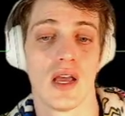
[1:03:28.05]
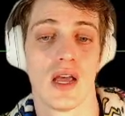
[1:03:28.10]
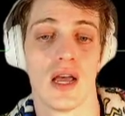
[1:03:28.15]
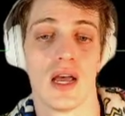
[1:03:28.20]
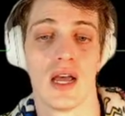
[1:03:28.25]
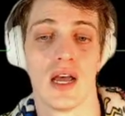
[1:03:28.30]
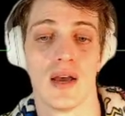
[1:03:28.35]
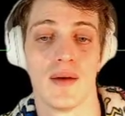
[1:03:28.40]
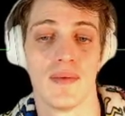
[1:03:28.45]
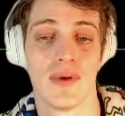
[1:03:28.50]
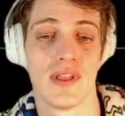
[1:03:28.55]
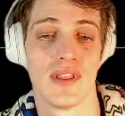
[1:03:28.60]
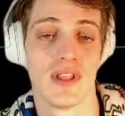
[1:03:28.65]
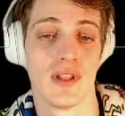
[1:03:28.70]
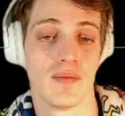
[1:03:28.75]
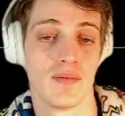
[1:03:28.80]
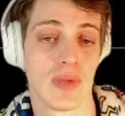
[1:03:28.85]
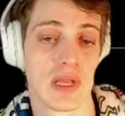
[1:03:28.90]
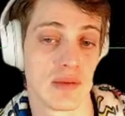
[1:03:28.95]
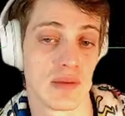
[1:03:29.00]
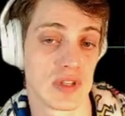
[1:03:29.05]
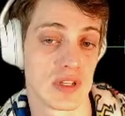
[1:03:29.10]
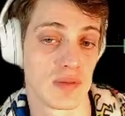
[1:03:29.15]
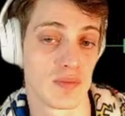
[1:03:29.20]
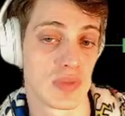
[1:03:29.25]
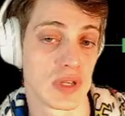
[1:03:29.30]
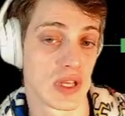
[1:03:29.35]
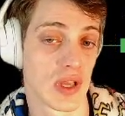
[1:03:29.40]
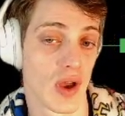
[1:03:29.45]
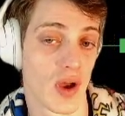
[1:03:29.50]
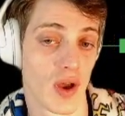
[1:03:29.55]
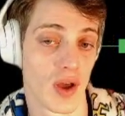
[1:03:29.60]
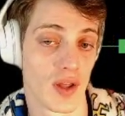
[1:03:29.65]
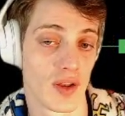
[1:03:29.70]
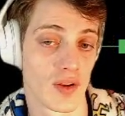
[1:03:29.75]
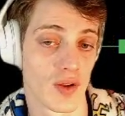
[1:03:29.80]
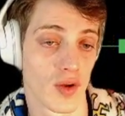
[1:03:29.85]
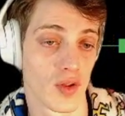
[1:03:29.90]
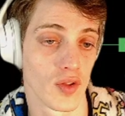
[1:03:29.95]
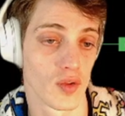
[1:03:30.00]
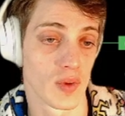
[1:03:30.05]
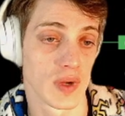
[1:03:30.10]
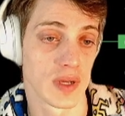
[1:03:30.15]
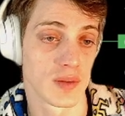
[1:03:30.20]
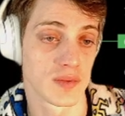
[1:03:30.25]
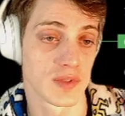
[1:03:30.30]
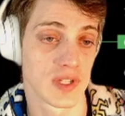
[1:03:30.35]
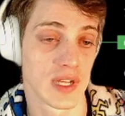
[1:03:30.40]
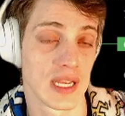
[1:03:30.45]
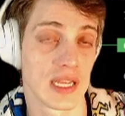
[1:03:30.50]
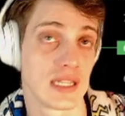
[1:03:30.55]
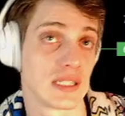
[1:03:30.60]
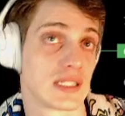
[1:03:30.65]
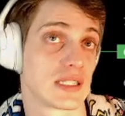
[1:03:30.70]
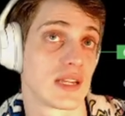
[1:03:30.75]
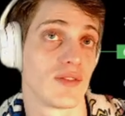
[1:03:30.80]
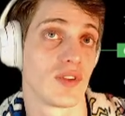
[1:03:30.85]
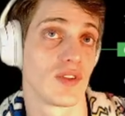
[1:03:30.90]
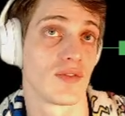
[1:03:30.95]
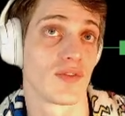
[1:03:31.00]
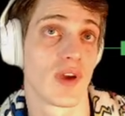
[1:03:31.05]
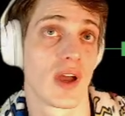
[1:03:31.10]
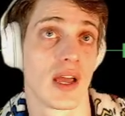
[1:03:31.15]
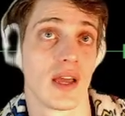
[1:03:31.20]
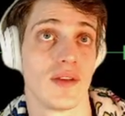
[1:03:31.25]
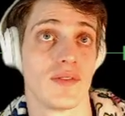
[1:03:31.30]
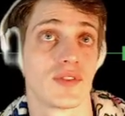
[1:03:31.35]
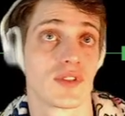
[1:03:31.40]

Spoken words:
and then maybe beyond all the way up to 875.